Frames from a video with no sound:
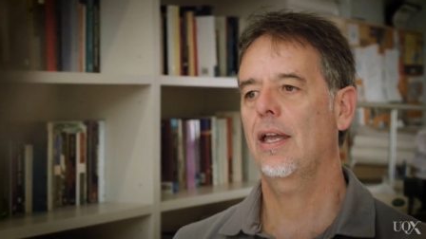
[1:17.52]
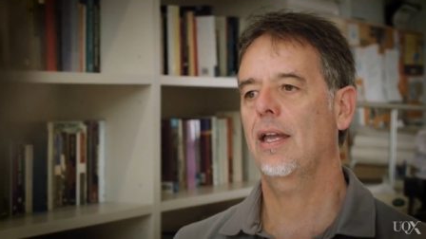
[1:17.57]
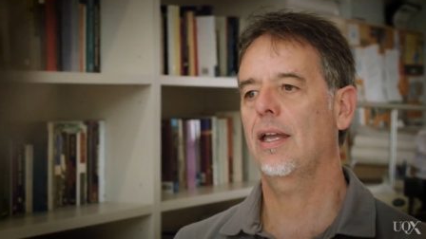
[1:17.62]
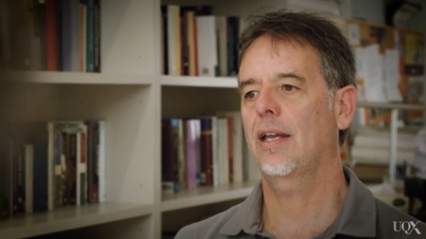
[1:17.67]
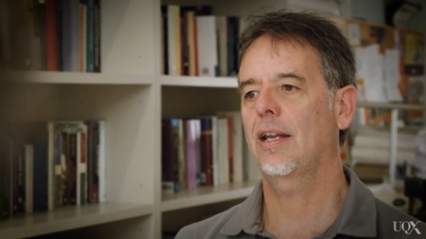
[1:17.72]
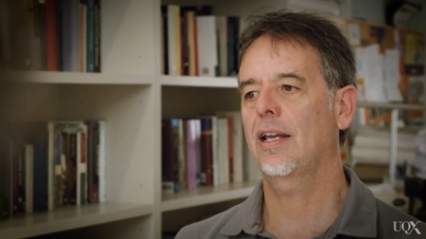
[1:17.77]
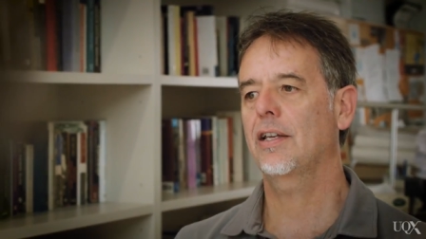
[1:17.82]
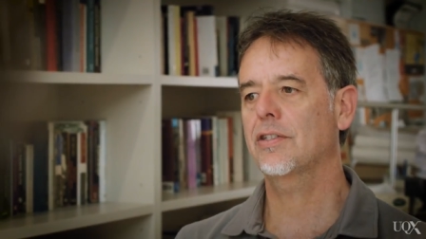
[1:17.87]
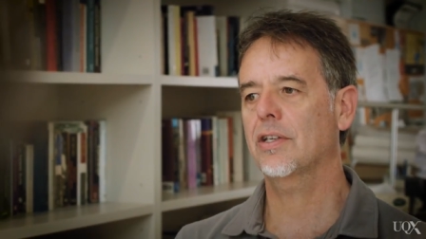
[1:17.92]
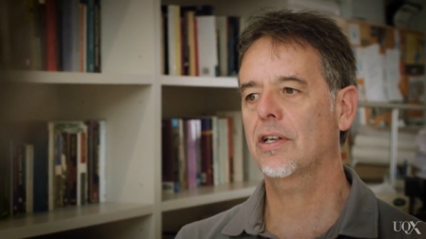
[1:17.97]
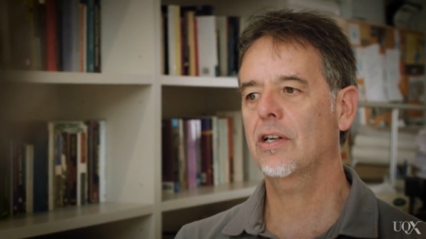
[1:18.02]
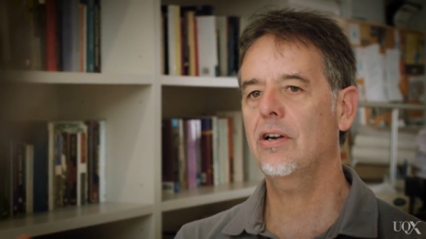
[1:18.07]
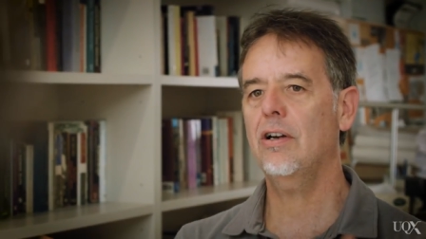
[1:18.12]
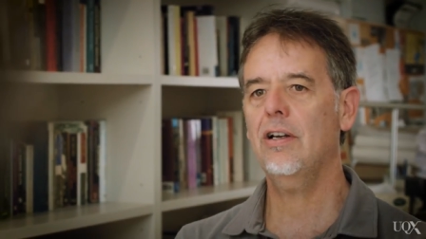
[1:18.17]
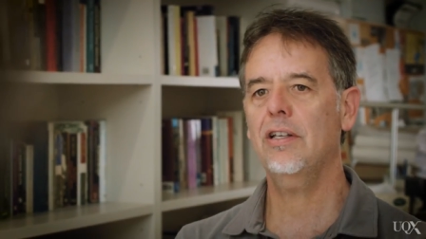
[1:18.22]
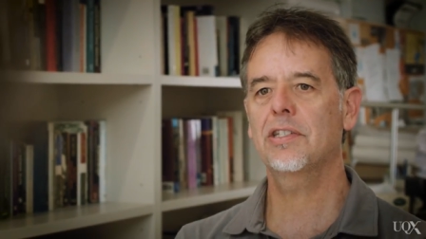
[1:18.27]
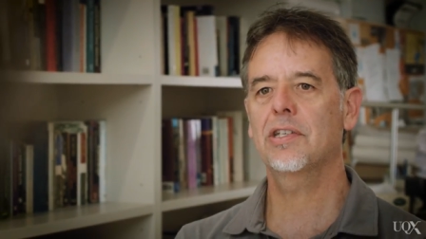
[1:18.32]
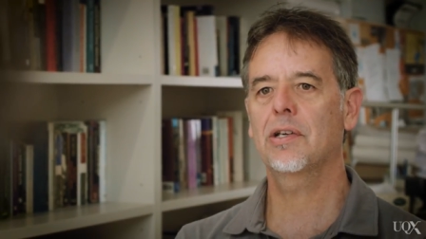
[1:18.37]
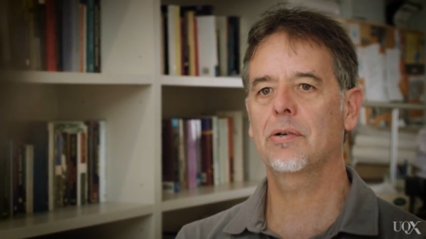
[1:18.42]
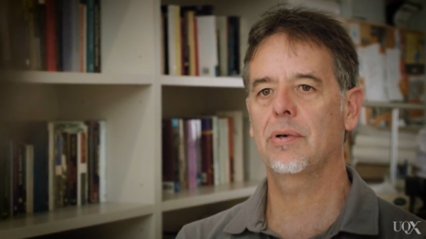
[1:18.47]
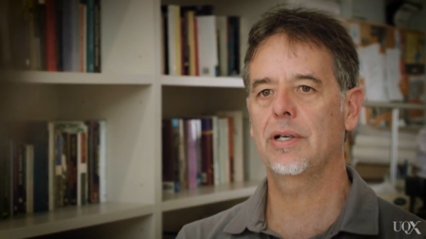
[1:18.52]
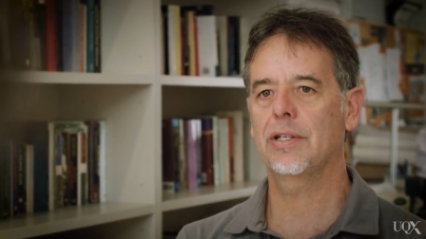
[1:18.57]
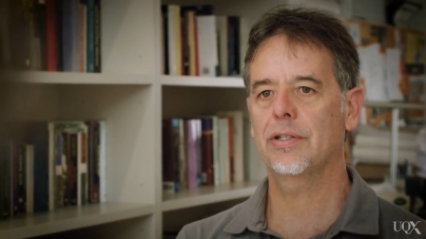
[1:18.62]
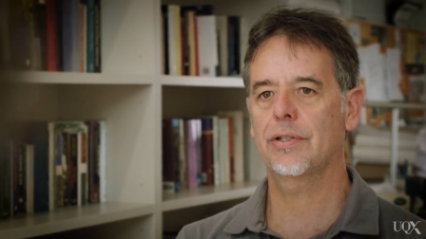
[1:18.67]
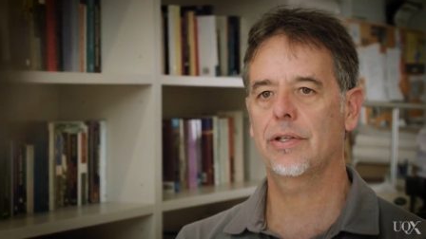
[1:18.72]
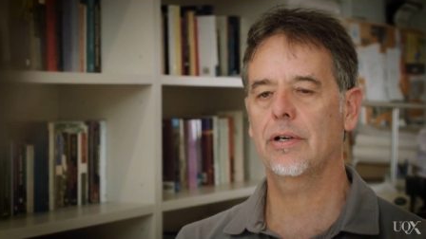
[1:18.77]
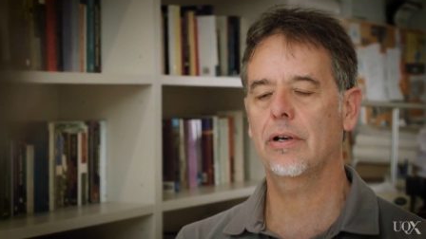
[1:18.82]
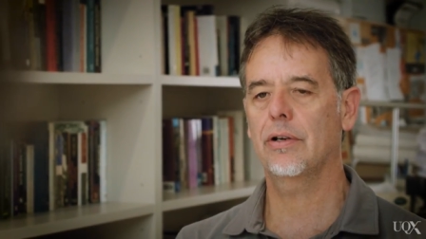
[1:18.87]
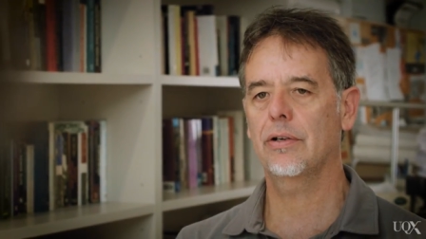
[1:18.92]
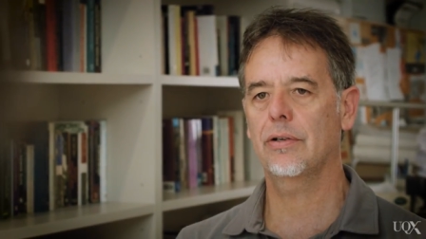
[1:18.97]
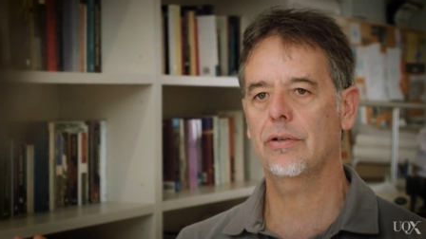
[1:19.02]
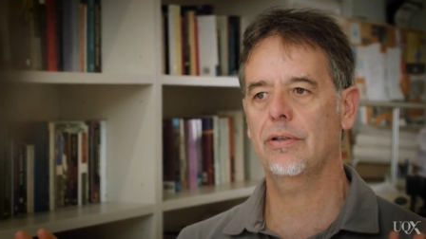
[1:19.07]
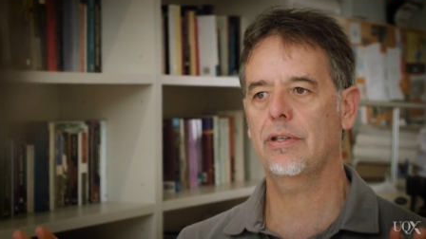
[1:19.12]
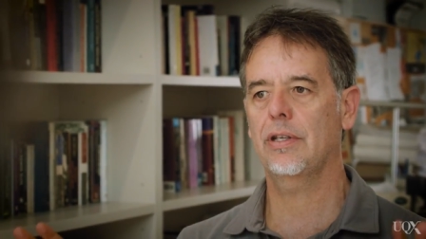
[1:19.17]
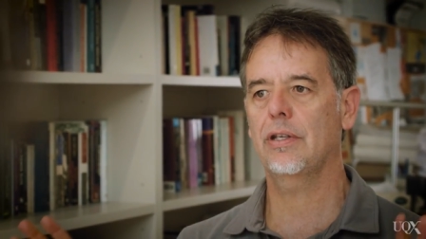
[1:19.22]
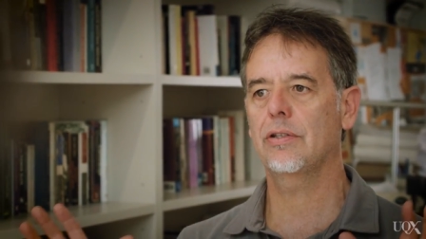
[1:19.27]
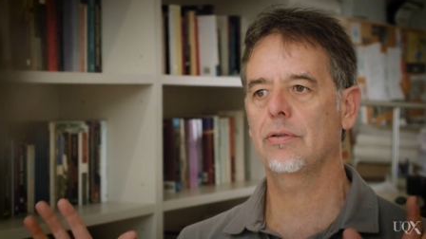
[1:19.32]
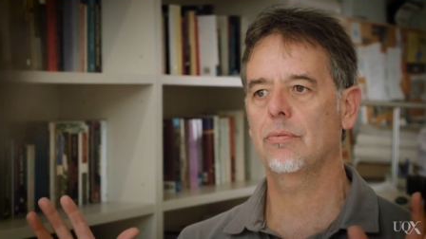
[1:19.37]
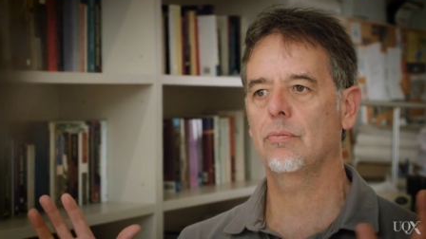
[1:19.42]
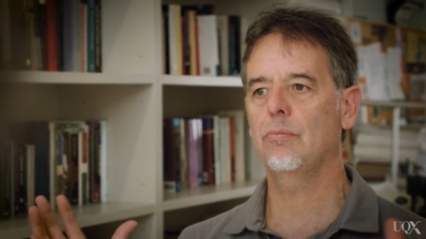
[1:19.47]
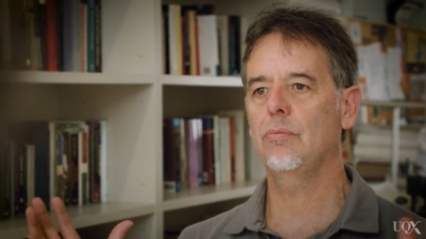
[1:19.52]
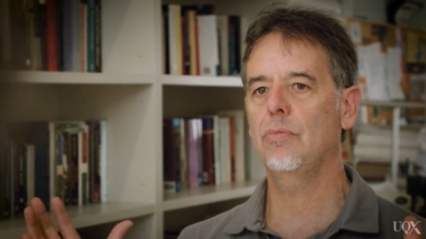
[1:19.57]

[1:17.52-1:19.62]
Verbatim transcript: And as a consequence, there are these